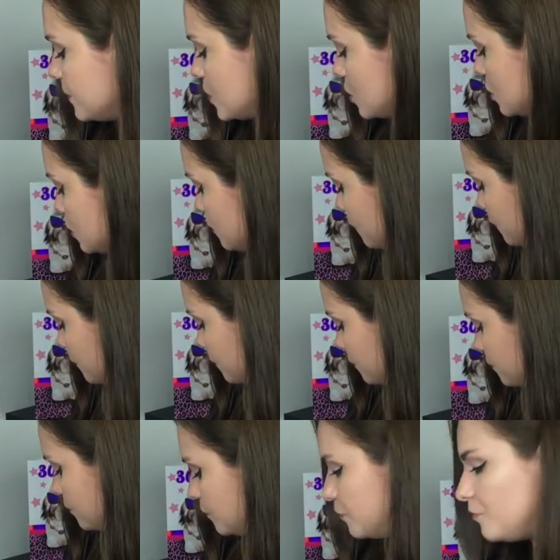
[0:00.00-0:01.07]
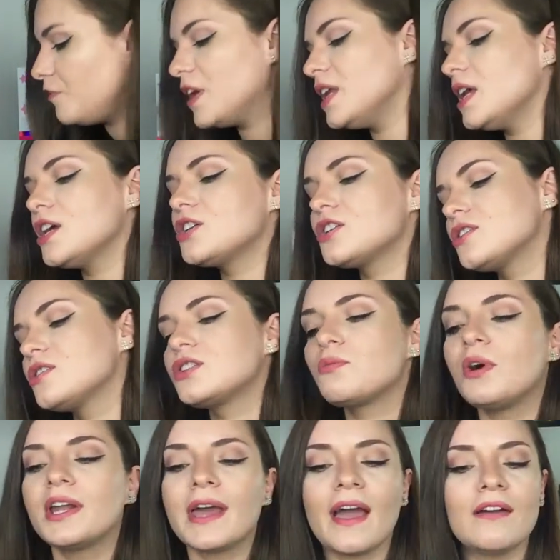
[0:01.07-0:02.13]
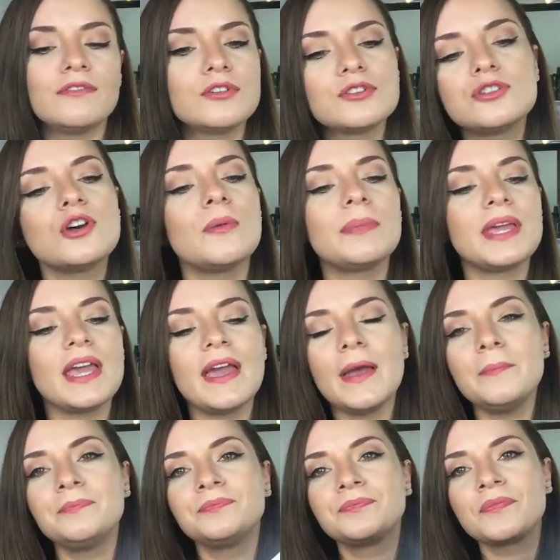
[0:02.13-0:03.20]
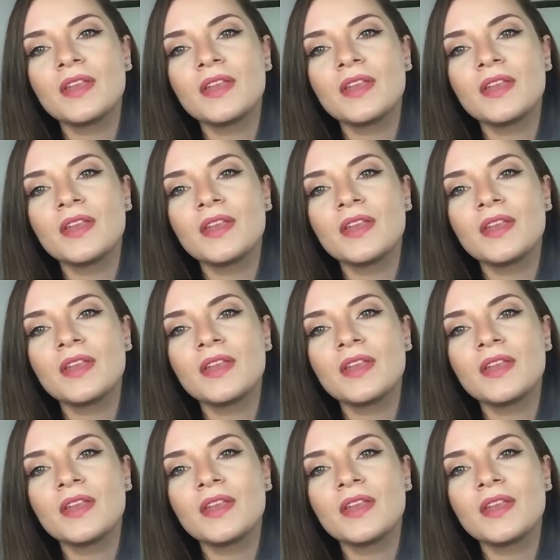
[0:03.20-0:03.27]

Just to finish what I have on top here,